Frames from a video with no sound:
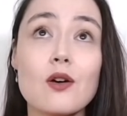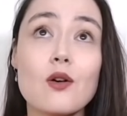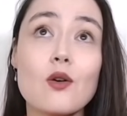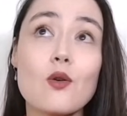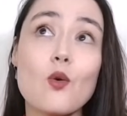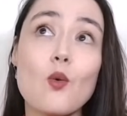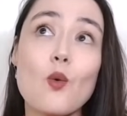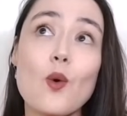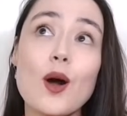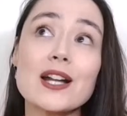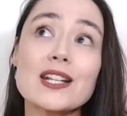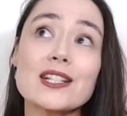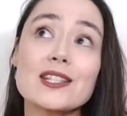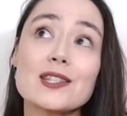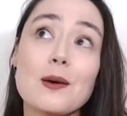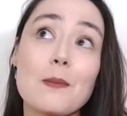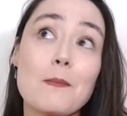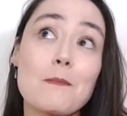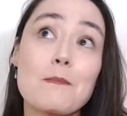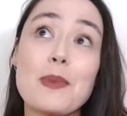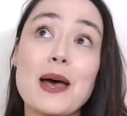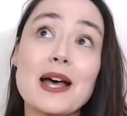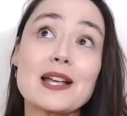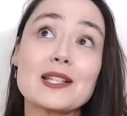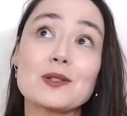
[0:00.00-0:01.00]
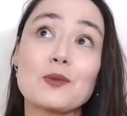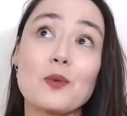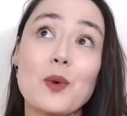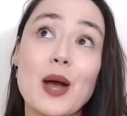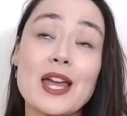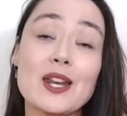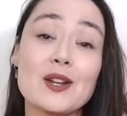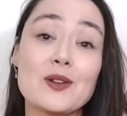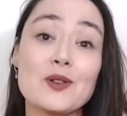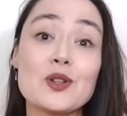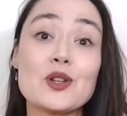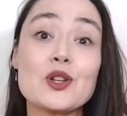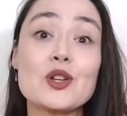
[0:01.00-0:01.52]
What's the best way
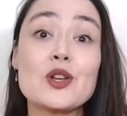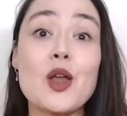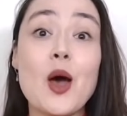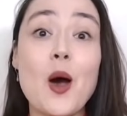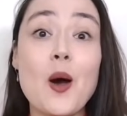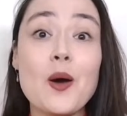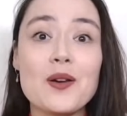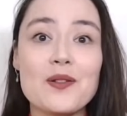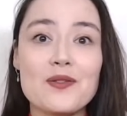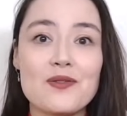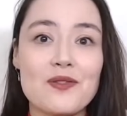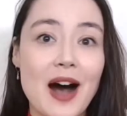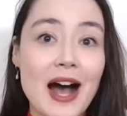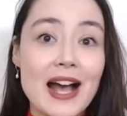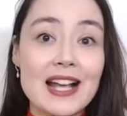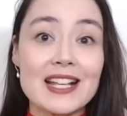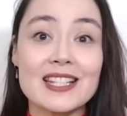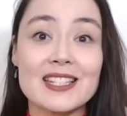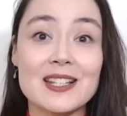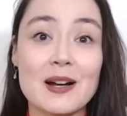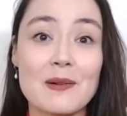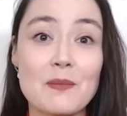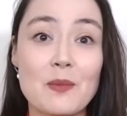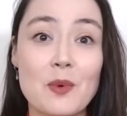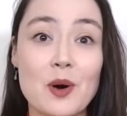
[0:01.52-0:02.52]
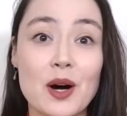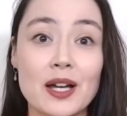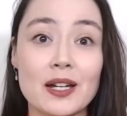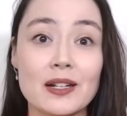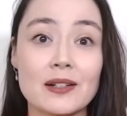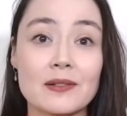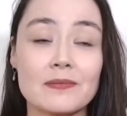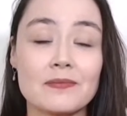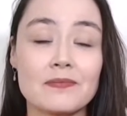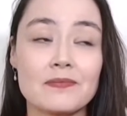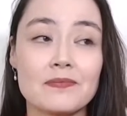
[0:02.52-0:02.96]
to notify someone?